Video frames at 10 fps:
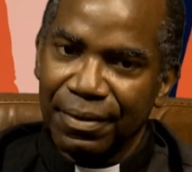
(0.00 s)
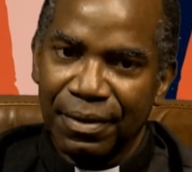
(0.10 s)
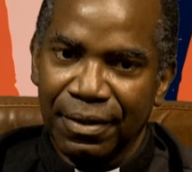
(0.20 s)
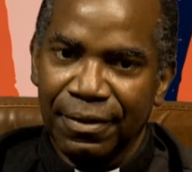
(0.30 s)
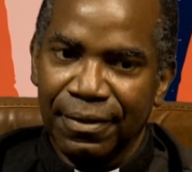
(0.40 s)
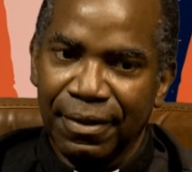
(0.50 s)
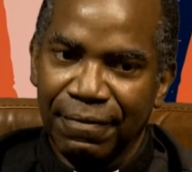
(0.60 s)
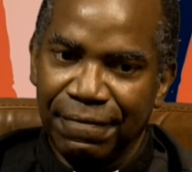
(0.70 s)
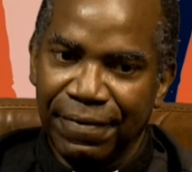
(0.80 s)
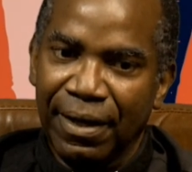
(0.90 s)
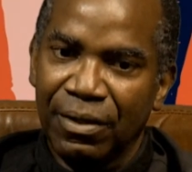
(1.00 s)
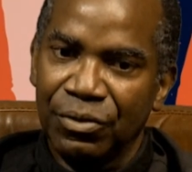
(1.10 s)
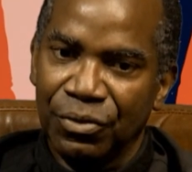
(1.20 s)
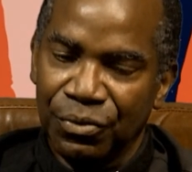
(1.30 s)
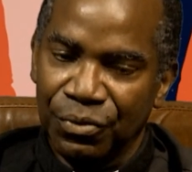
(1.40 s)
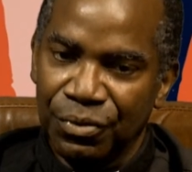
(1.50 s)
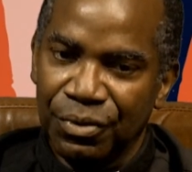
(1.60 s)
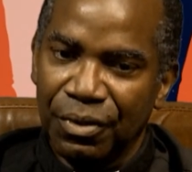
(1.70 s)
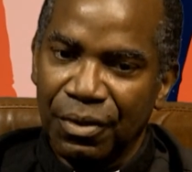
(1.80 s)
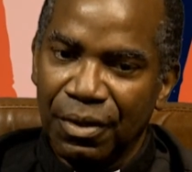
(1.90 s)
a valued
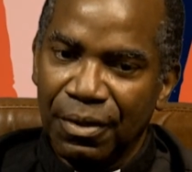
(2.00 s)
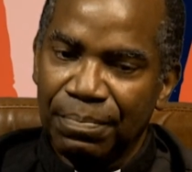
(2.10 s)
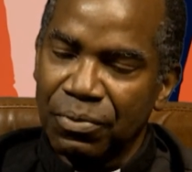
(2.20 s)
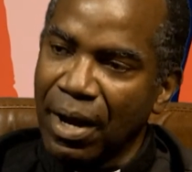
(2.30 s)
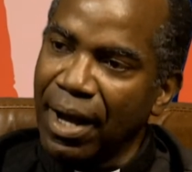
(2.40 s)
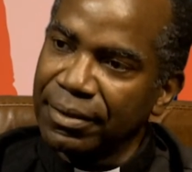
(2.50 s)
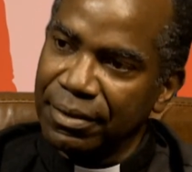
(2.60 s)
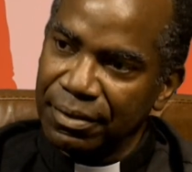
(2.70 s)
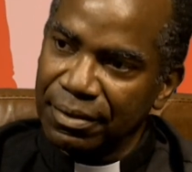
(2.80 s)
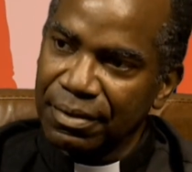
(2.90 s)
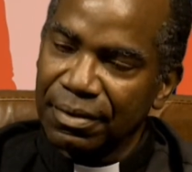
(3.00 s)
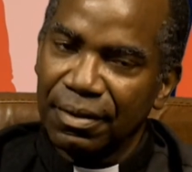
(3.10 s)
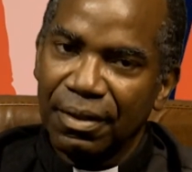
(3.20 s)
practice.